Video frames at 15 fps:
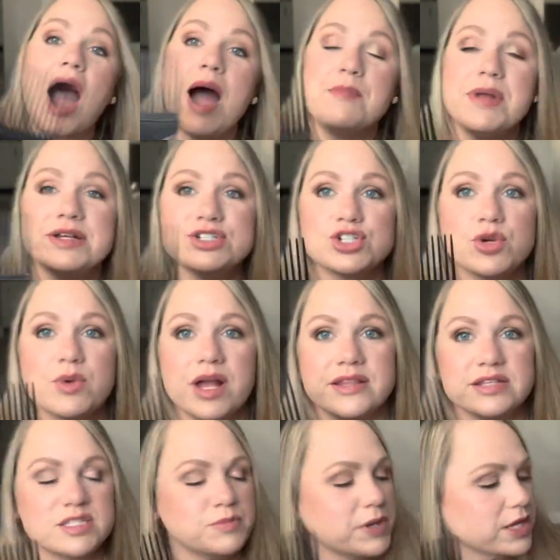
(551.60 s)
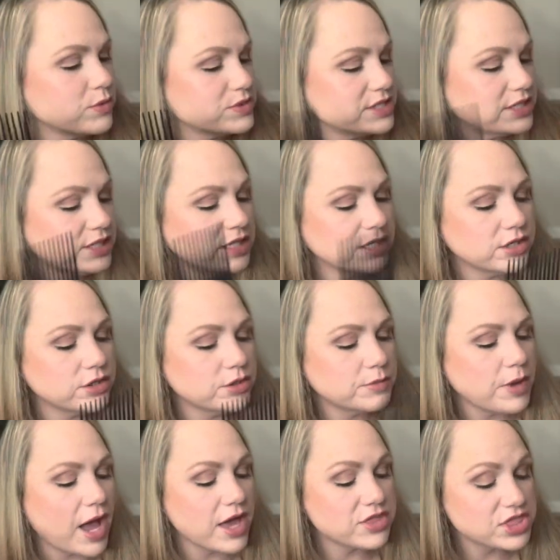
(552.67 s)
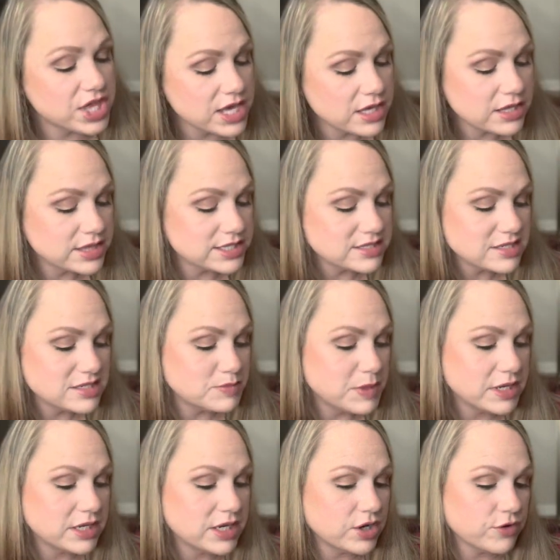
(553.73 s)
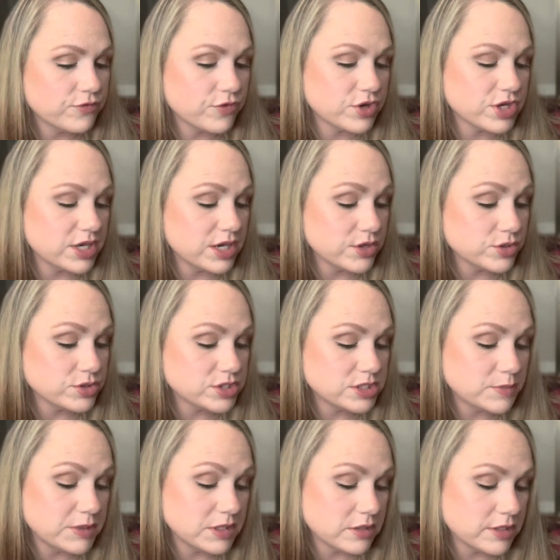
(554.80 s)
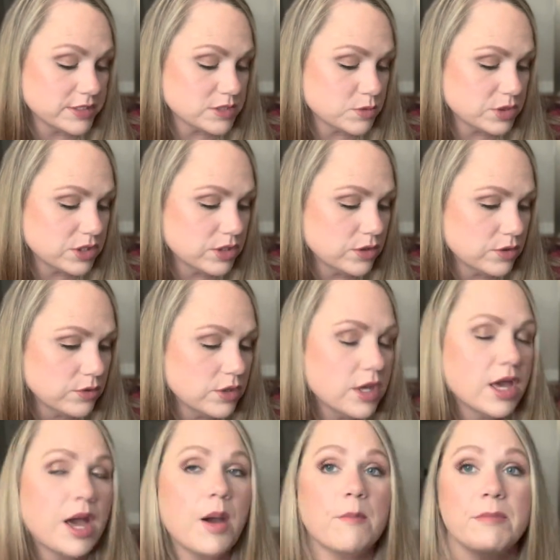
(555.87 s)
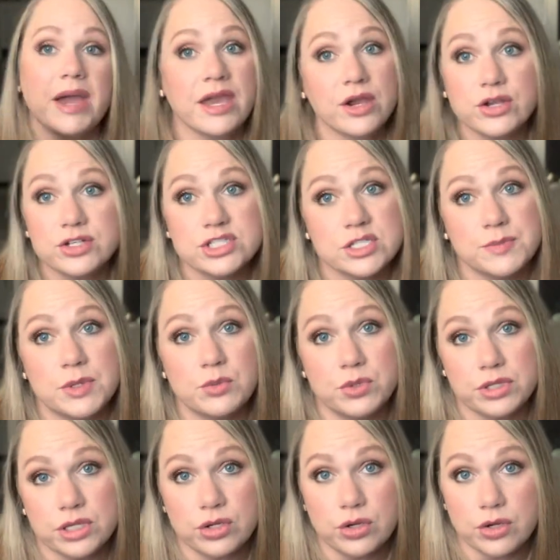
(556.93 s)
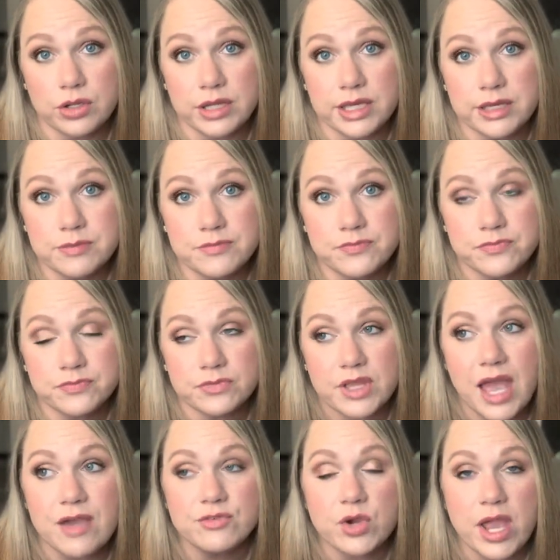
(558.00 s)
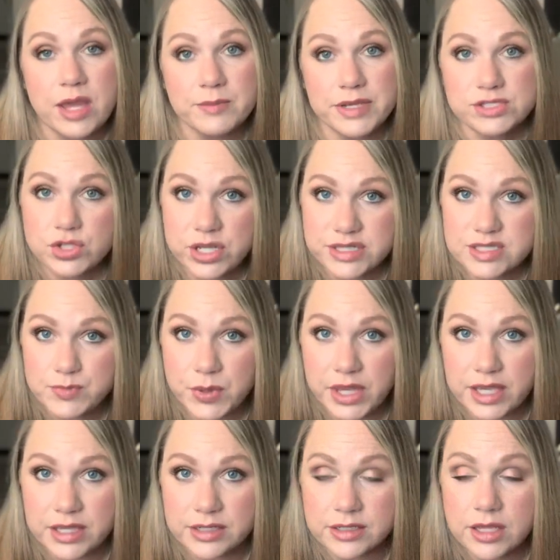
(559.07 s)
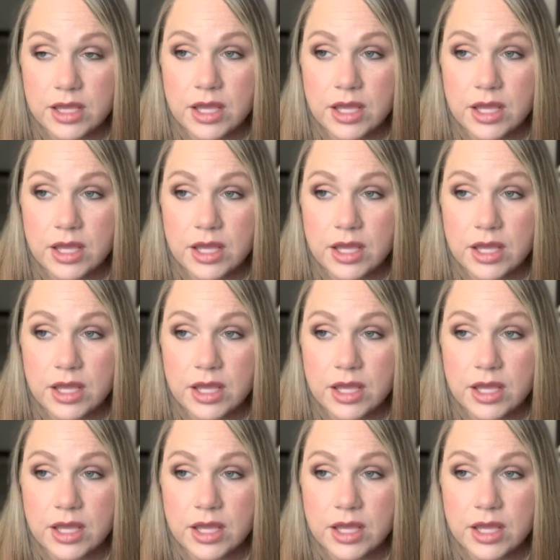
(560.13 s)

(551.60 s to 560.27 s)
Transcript: I'm not sure why this pick was in here. I think this has been in here for years, to be honest with you. My hair used to be really curly. After I had my transplant,